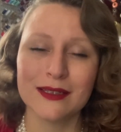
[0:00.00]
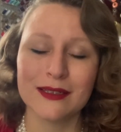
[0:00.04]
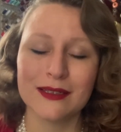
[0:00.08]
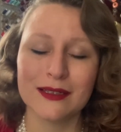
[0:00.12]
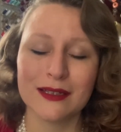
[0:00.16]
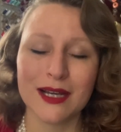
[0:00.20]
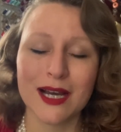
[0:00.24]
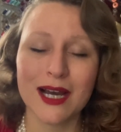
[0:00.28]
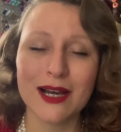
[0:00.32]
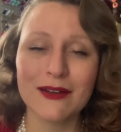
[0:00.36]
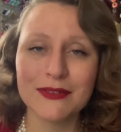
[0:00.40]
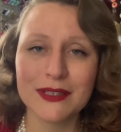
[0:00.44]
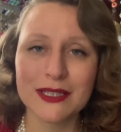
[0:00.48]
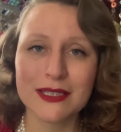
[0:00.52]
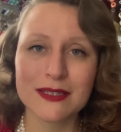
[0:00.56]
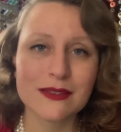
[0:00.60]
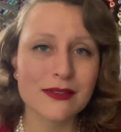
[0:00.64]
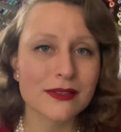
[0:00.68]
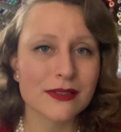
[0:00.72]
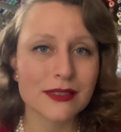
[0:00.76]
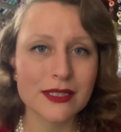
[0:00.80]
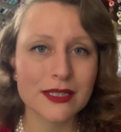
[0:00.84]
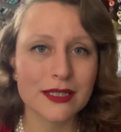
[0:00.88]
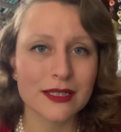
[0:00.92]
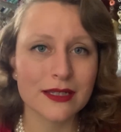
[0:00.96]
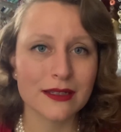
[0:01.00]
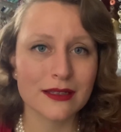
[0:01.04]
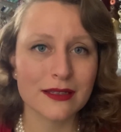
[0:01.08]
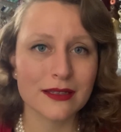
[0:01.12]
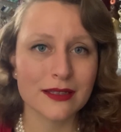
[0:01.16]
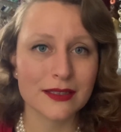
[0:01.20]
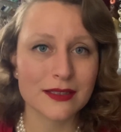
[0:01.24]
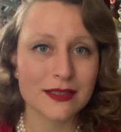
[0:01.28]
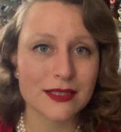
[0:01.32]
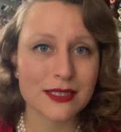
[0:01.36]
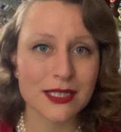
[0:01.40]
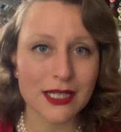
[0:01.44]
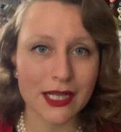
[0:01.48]
Obviously,
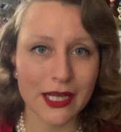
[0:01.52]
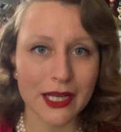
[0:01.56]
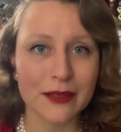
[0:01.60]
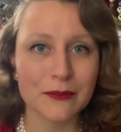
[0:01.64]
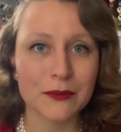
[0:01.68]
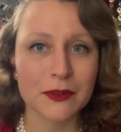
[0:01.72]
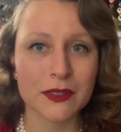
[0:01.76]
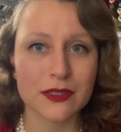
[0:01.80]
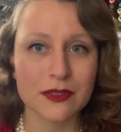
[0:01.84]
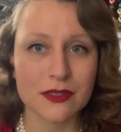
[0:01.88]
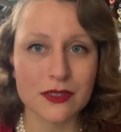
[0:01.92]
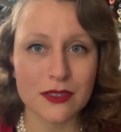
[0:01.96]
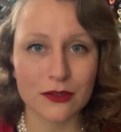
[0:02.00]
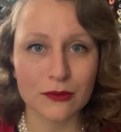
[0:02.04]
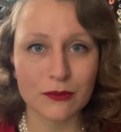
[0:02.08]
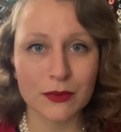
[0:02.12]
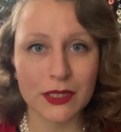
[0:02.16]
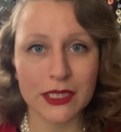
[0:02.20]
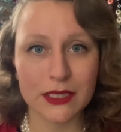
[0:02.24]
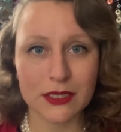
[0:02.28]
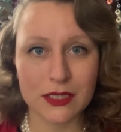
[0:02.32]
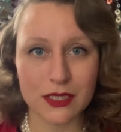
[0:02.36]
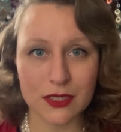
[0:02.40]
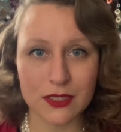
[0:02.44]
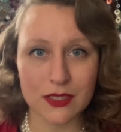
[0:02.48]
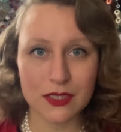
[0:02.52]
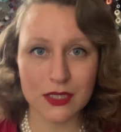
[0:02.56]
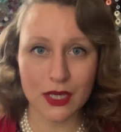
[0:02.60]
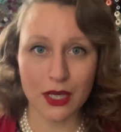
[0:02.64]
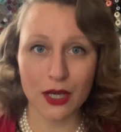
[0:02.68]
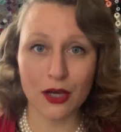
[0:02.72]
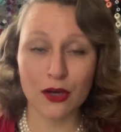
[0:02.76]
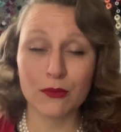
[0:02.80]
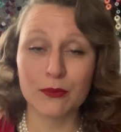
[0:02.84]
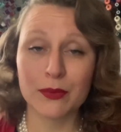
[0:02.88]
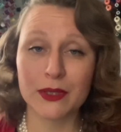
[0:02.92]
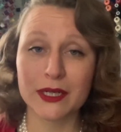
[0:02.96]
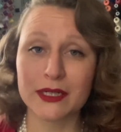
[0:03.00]
it's time consuming to
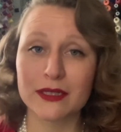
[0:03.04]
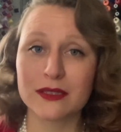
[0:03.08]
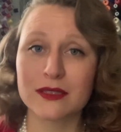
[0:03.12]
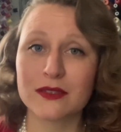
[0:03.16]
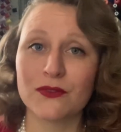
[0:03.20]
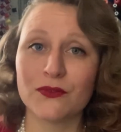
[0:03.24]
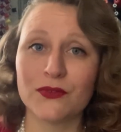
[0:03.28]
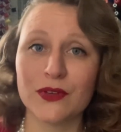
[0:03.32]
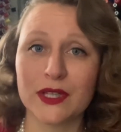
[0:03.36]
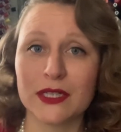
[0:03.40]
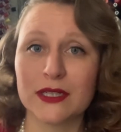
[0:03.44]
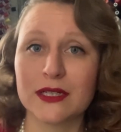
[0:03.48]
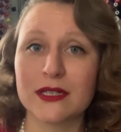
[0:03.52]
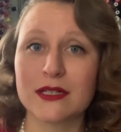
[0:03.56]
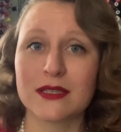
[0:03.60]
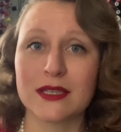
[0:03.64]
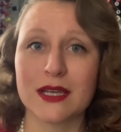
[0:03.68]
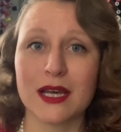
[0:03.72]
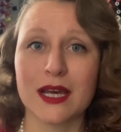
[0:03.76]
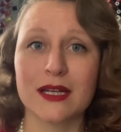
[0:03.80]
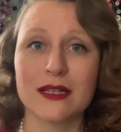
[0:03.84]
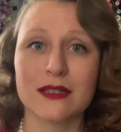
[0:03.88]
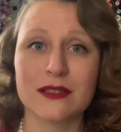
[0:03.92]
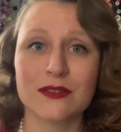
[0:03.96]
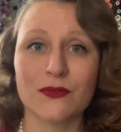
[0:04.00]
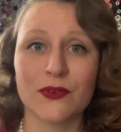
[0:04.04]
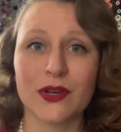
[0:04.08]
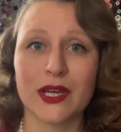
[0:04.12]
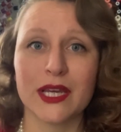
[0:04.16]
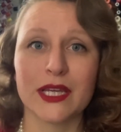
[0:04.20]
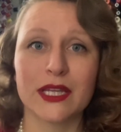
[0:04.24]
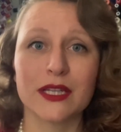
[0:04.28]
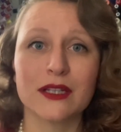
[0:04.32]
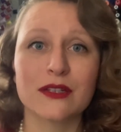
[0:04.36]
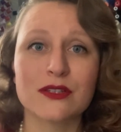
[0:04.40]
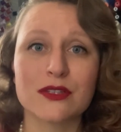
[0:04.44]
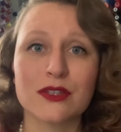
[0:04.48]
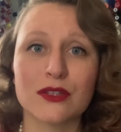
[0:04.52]
sew, but it's very
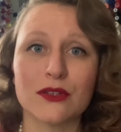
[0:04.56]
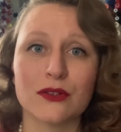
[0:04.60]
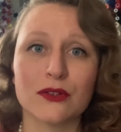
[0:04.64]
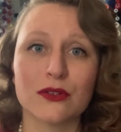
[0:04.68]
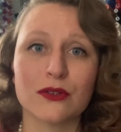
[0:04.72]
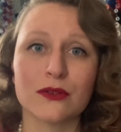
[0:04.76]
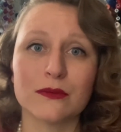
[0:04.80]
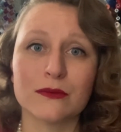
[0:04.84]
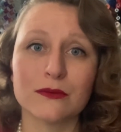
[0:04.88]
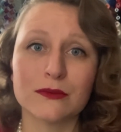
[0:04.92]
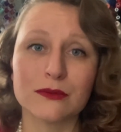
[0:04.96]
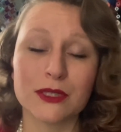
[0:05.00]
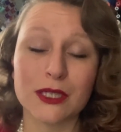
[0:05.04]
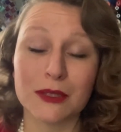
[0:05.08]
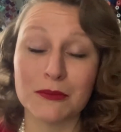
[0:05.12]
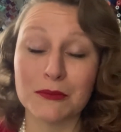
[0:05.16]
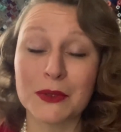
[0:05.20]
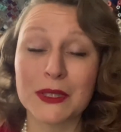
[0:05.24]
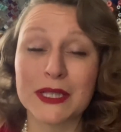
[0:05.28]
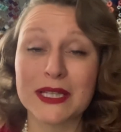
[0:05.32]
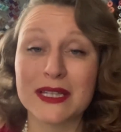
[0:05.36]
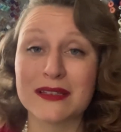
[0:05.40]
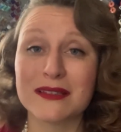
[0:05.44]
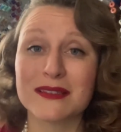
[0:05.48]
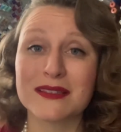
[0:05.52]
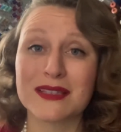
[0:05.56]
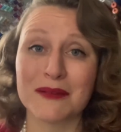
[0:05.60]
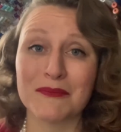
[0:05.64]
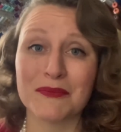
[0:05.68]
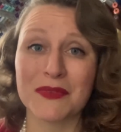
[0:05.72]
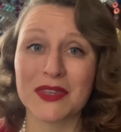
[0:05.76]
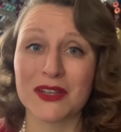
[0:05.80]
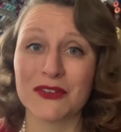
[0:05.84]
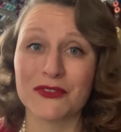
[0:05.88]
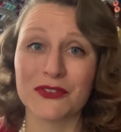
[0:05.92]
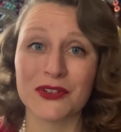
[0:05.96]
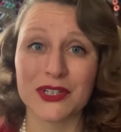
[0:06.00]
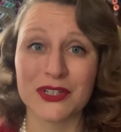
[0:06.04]
satisfying to complete
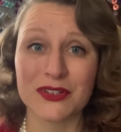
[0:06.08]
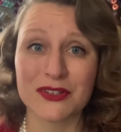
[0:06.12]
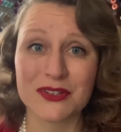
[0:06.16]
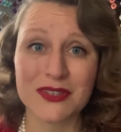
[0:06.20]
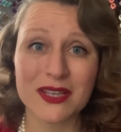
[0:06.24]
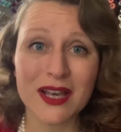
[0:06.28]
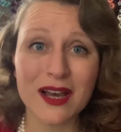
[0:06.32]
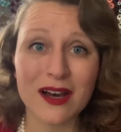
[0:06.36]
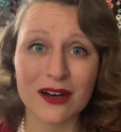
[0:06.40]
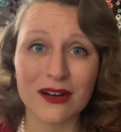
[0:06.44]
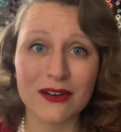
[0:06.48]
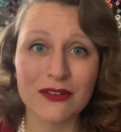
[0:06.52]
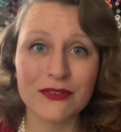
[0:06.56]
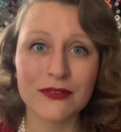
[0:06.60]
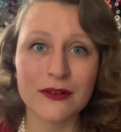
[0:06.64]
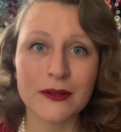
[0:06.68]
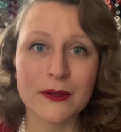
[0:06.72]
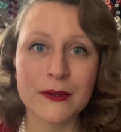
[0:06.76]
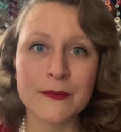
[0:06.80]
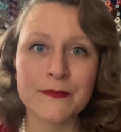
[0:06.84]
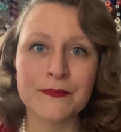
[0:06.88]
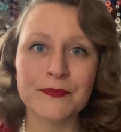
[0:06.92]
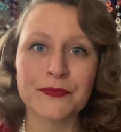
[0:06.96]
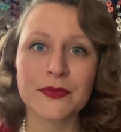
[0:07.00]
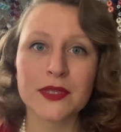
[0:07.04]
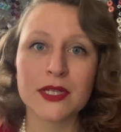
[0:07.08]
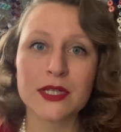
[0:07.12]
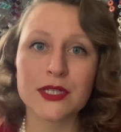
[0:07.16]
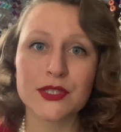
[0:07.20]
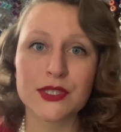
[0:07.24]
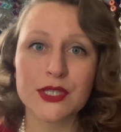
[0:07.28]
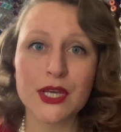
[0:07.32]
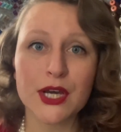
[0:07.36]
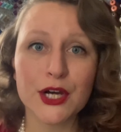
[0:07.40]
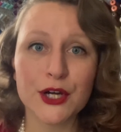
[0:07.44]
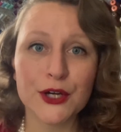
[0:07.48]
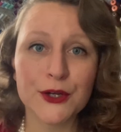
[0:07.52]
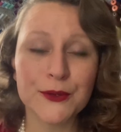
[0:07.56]
something for yourself.
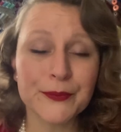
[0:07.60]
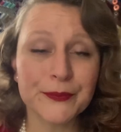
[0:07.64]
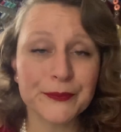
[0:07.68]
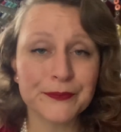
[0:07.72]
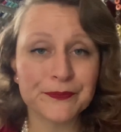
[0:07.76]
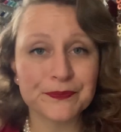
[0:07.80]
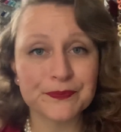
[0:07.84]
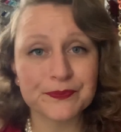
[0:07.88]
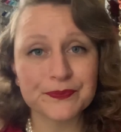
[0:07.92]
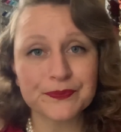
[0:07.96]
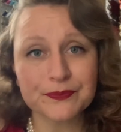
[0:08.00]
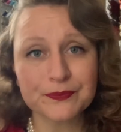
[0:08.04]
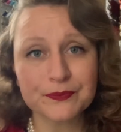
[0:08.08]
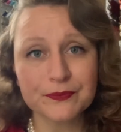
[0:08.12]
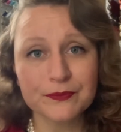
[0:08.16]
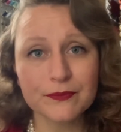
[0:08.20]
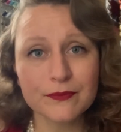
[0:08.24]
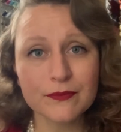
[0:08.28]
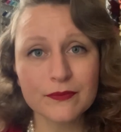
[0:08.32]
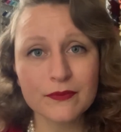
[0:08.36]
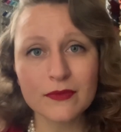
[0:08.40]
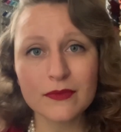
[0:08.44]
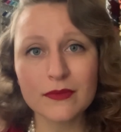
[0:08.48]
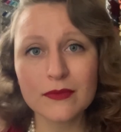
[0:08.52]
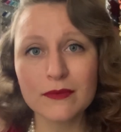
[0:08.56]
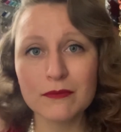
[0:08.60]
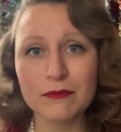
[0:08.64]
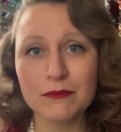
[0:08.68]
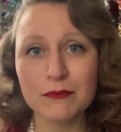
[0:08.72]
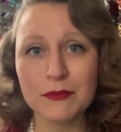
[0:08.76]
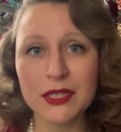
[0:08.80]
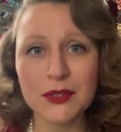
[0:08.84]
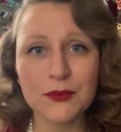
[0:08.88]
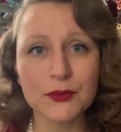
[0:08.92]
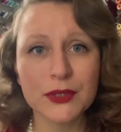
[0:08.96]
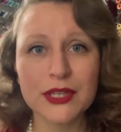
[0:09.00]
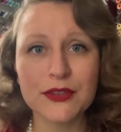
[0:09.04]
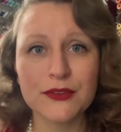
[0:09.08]
So,
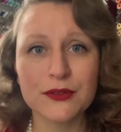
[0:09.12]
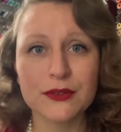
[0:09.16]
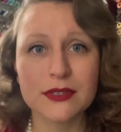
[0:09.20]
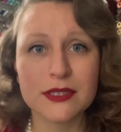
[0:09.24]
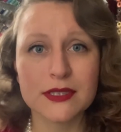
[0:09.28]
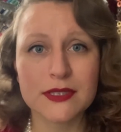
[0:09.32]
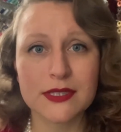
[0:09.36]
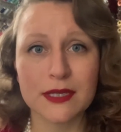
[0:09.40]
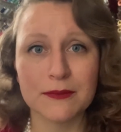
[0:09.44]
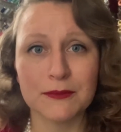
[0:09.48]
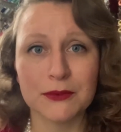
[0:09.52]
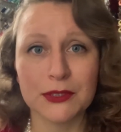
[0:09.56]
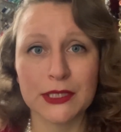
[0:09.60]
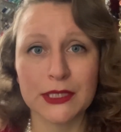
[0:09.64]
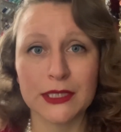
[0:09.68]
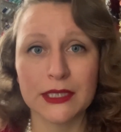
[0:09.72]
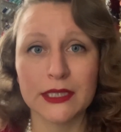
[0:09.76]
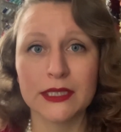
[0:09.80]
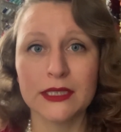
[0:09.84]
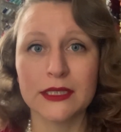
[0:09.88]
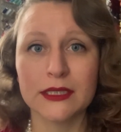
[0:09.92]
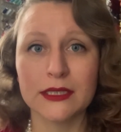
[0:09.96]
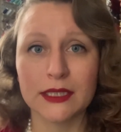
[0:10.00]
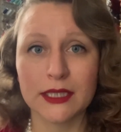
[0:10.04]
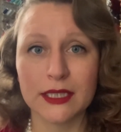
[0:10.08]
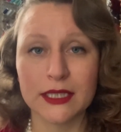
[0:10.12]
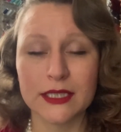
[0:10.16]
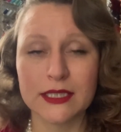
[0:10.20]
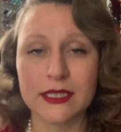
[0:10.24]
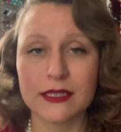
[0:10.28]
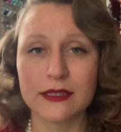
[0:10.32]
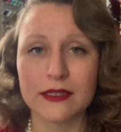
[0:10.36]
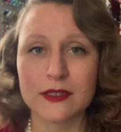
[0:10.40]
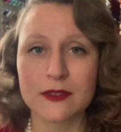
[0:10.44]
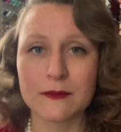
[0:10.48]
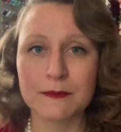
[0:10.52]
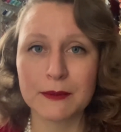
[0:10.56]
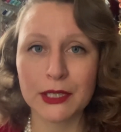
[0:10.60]
midway through the summer, I did
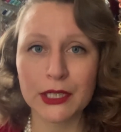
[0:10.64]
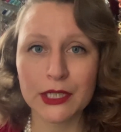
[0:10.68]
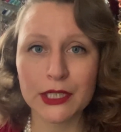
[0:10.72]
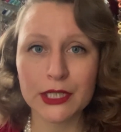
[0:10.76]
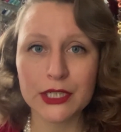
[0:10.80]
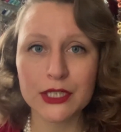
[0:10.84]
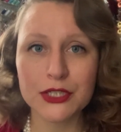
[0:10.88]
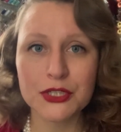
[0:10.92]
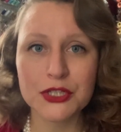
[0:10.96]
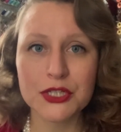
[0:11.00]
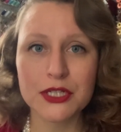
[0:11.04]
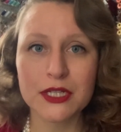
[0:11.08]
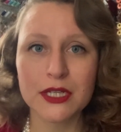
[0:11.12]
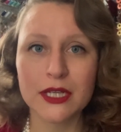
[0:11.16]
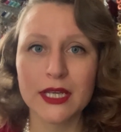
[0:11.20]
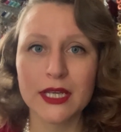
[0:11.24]
this purge,